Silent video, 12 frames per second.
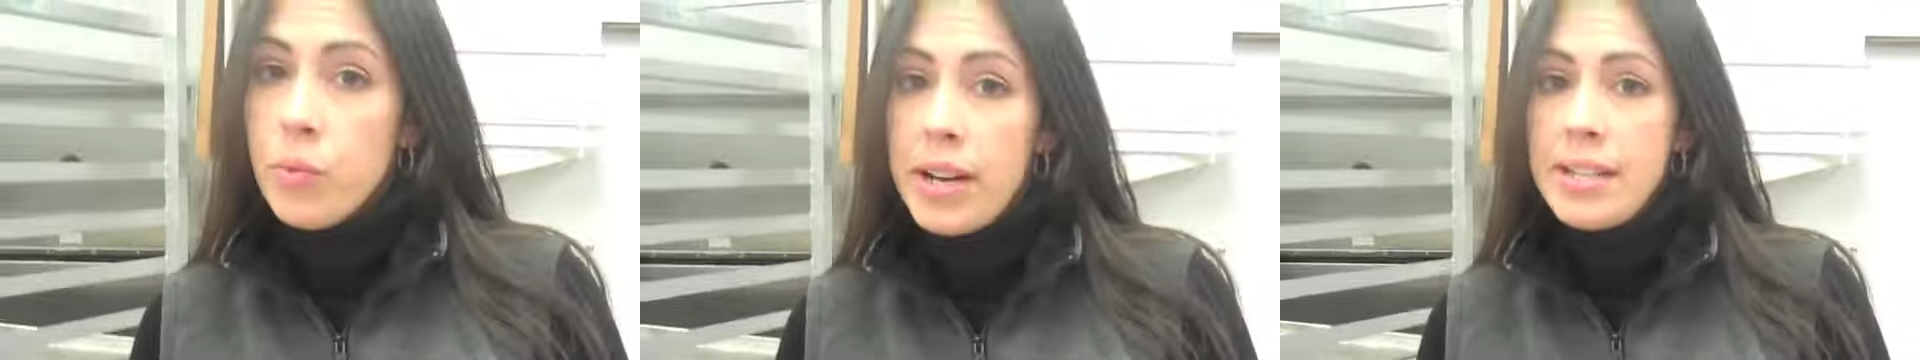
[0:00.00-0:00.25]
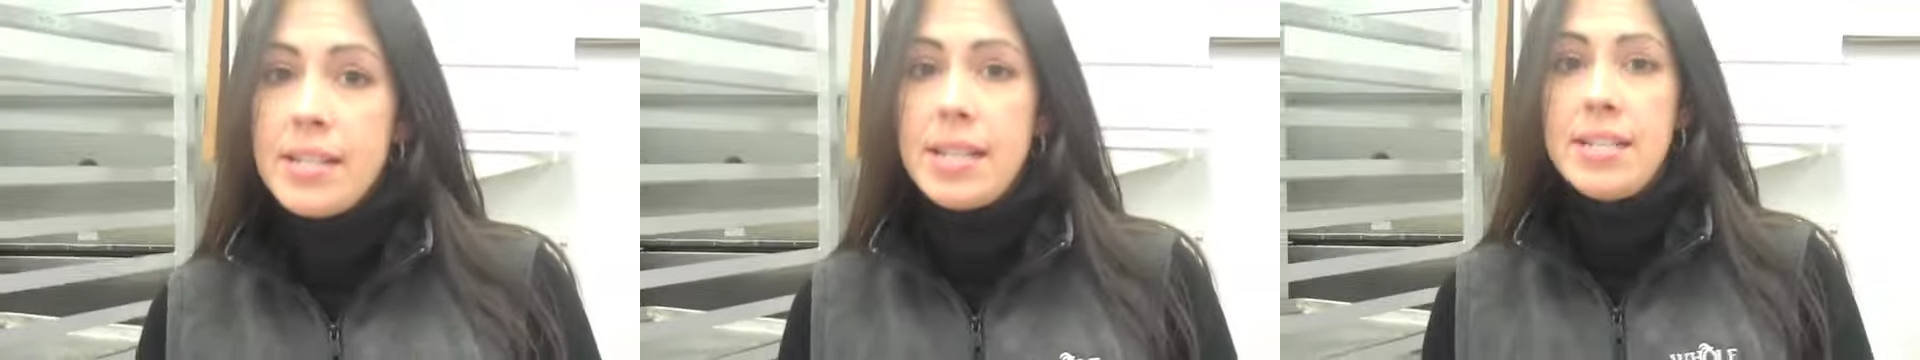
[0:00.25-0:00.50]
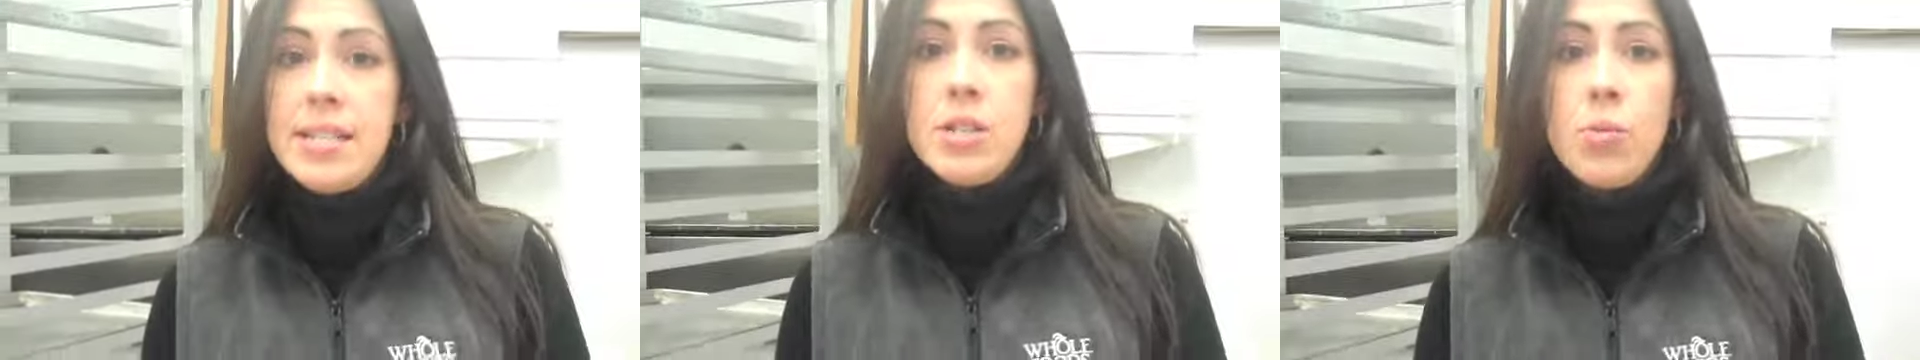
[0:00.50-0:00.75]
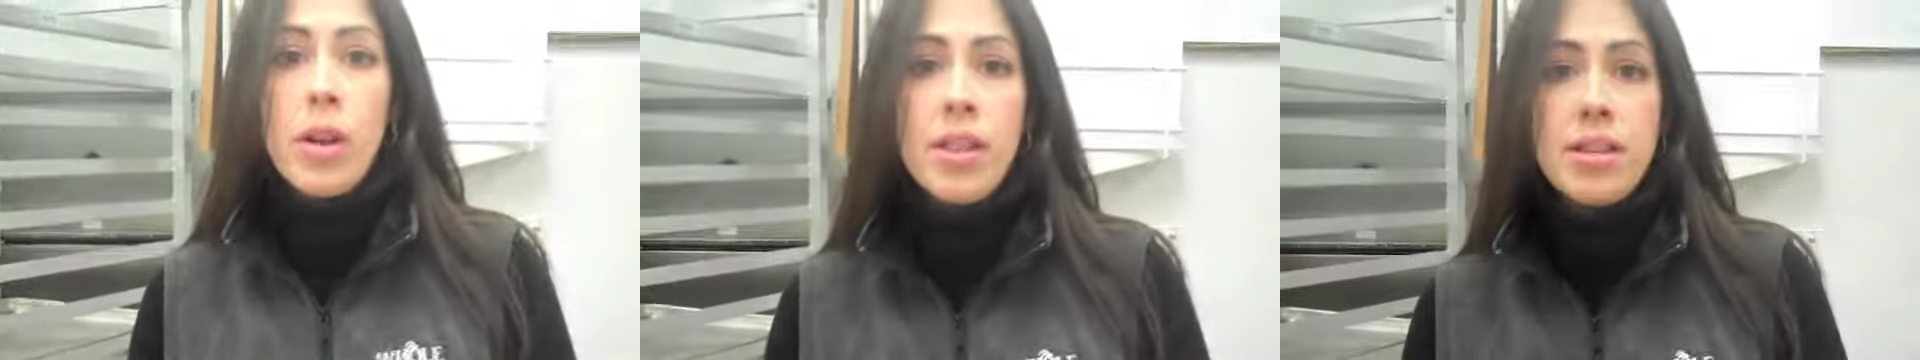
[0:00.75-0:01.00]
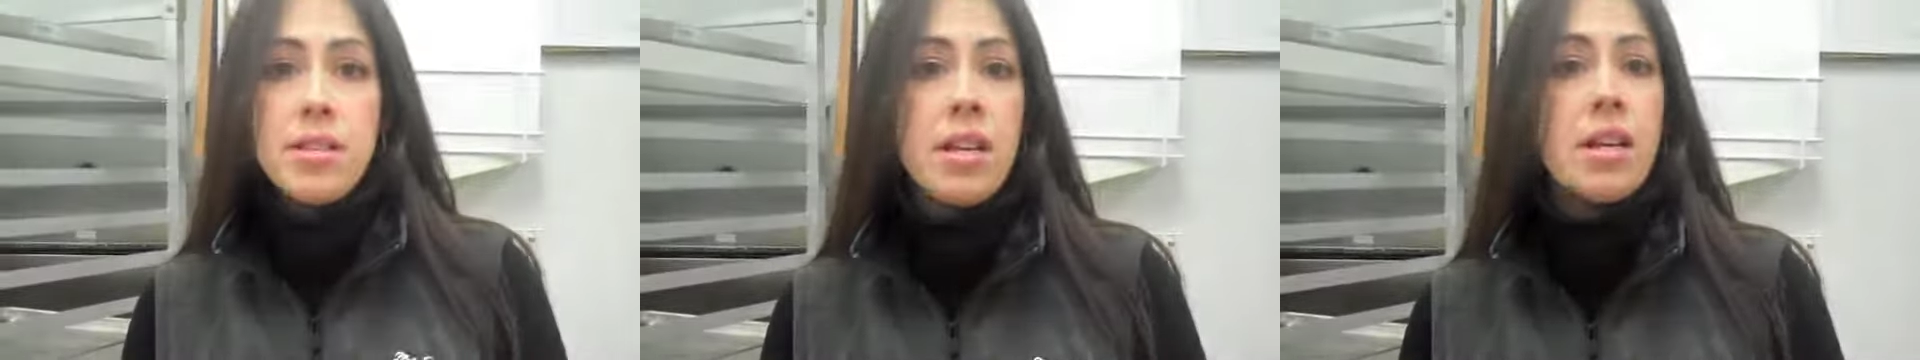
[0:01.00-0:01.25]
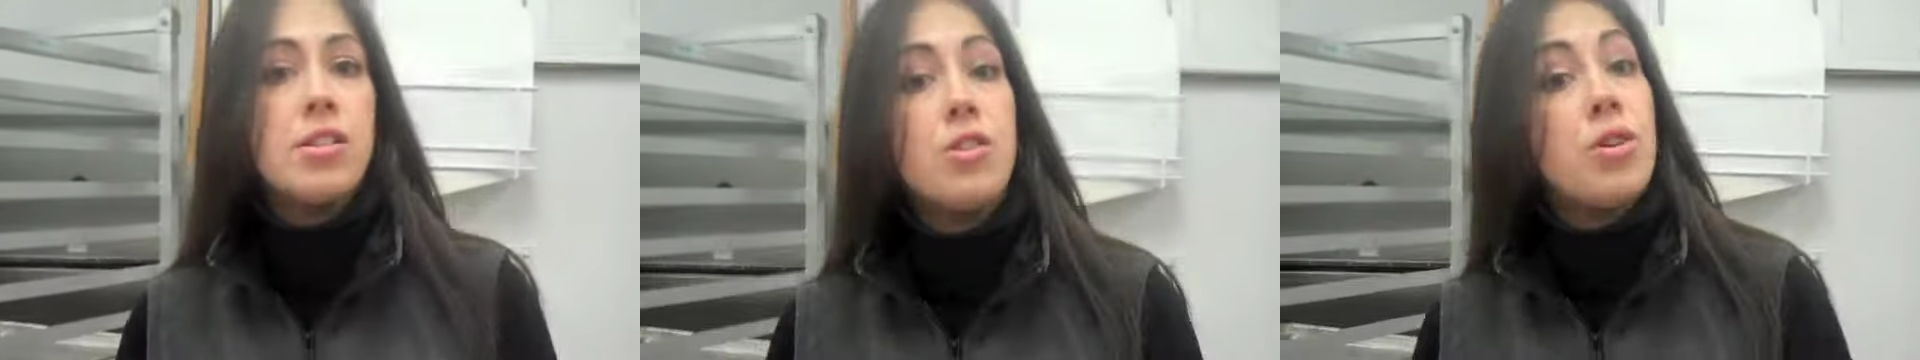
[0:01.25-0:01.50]
raisins. It's one of these
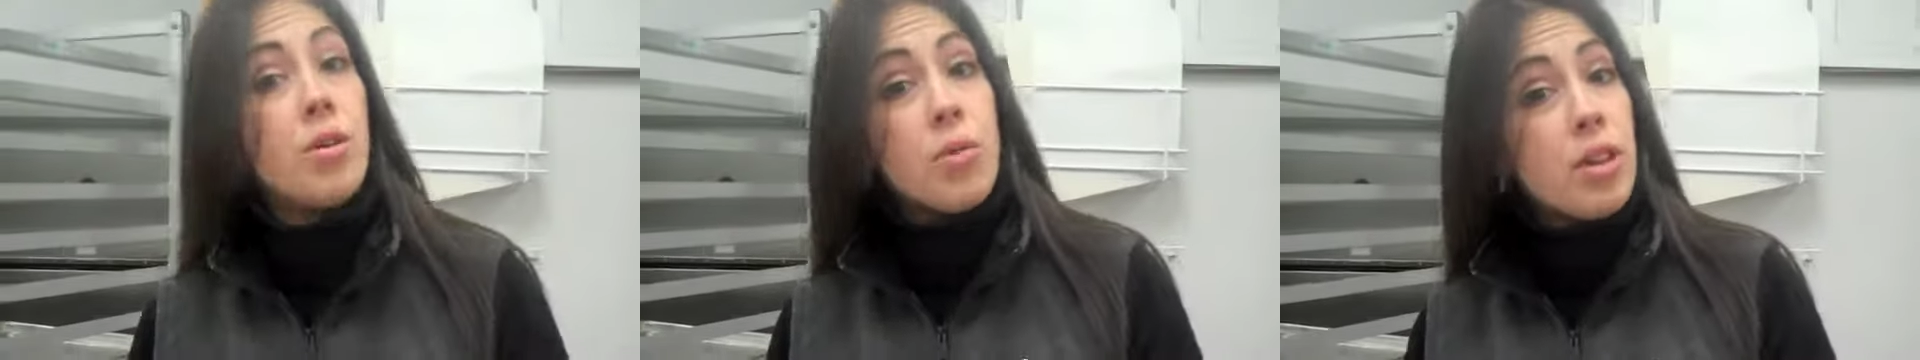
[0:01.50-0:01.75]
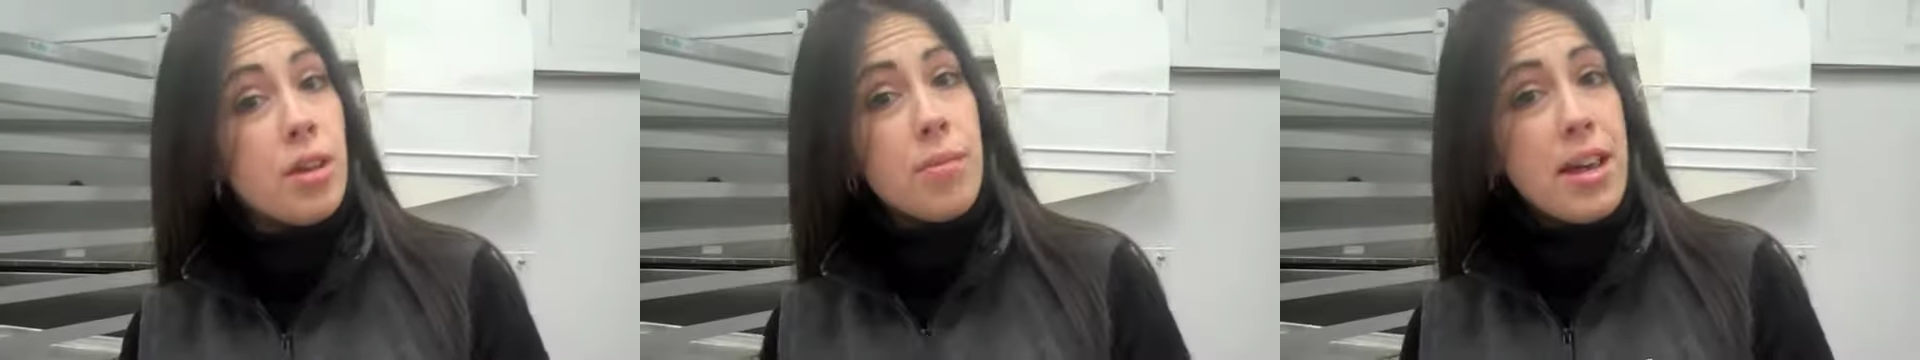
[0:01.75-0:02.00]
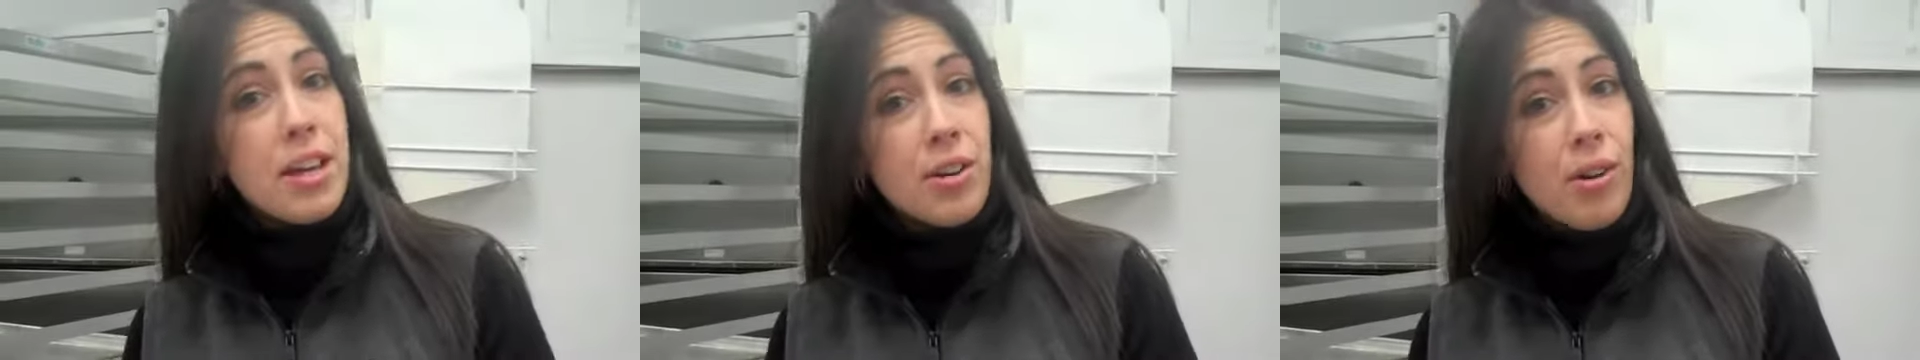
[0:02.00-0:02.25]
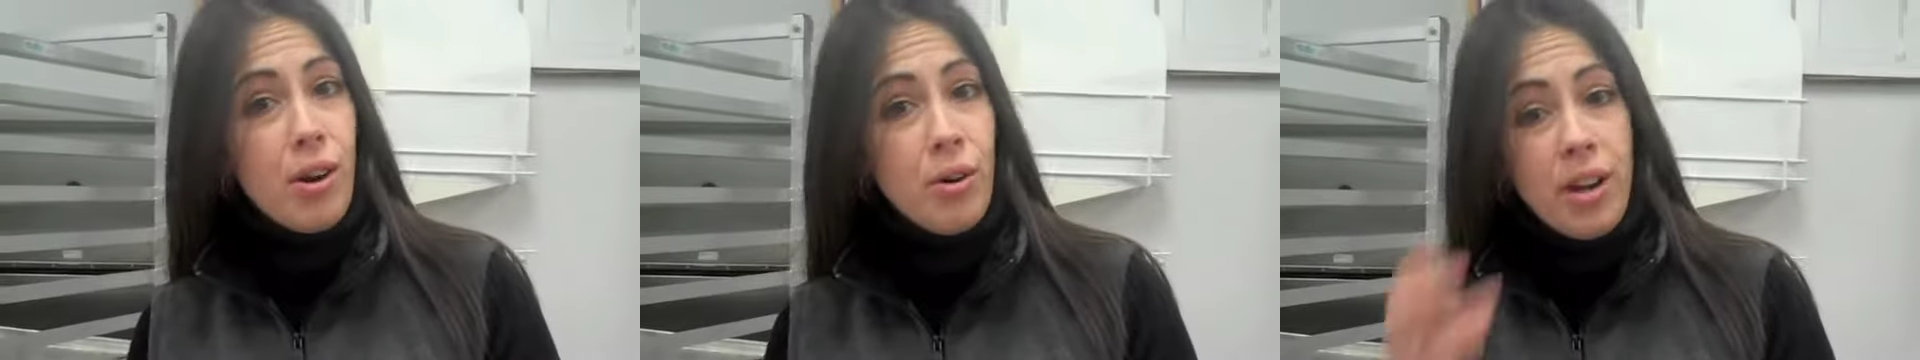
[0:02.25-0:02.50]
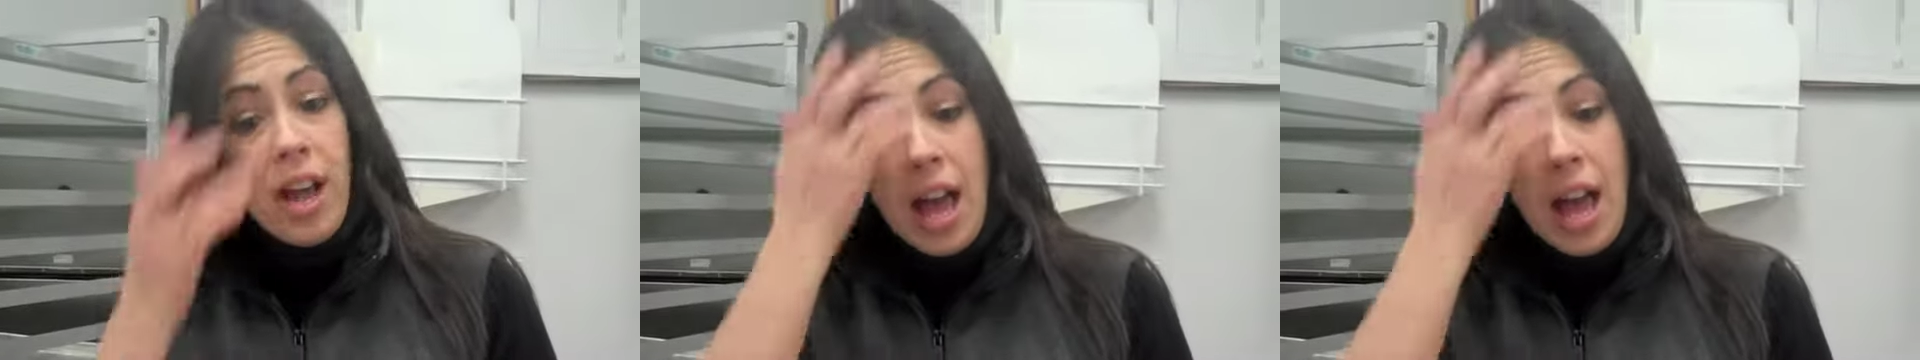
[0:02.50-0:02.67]
things that you can really make your own.